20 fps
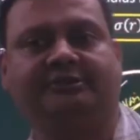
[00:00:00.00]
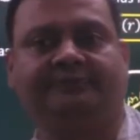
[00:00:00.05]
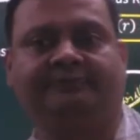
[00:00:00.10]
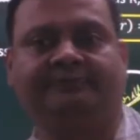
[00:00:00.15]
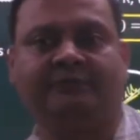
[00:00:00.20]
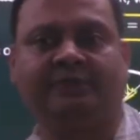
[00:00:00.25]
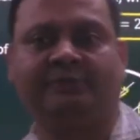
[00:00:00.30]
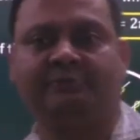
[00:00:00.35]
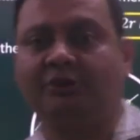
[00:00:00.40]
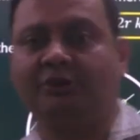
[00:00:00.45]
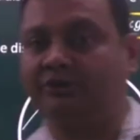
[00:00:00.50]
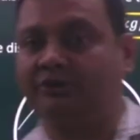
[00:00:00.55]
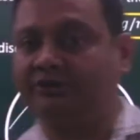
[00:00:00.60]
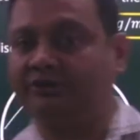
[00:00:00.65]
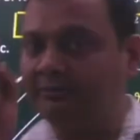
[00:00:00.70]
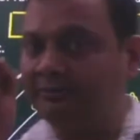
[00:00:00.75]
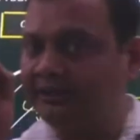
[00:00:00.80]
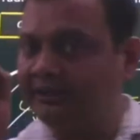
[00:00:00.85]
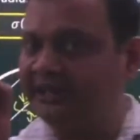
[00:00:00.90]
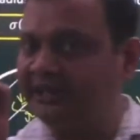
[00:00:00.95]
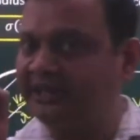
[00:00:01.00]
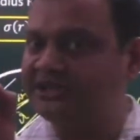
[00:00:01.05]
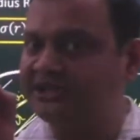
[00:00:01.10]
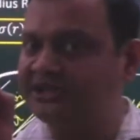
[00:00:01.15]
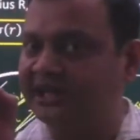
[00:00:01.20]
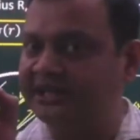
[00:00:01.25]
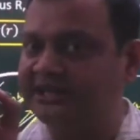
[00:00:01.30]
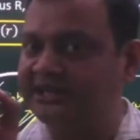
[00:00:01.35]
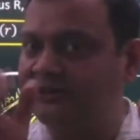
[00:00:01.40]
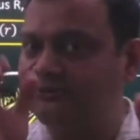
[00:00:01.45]
because something is
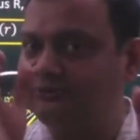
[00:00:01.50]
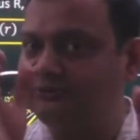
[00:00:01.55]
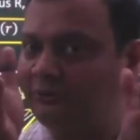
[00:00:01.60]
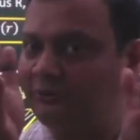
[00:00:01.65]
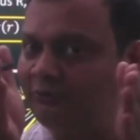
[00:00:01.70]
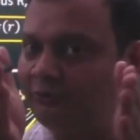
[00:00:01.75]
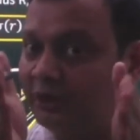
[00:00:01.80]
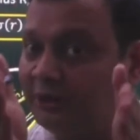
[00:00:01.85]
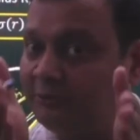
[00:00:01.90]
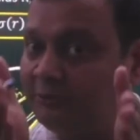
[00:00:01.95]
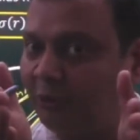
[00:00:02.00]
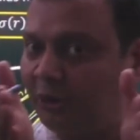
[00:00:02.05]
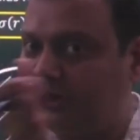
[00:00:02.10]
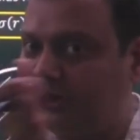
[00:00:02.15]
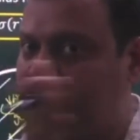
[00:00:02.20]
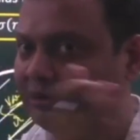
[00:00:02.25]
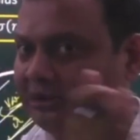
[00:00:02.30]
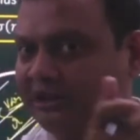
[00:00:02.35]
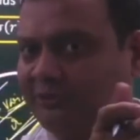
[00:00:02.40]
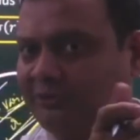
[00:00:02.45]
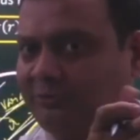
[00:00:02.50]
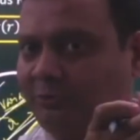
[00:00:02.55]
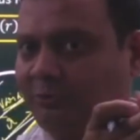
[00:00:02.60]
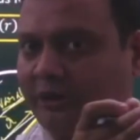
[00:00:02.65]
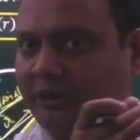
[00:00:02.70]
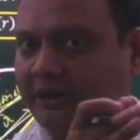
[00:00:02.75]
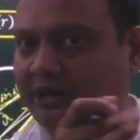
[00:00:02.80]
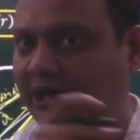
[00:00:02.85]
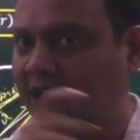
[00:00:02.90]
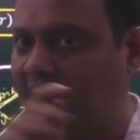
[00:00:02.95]
changing from one point to another
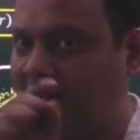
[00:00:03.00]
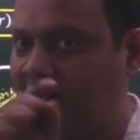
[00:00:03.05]
point. R is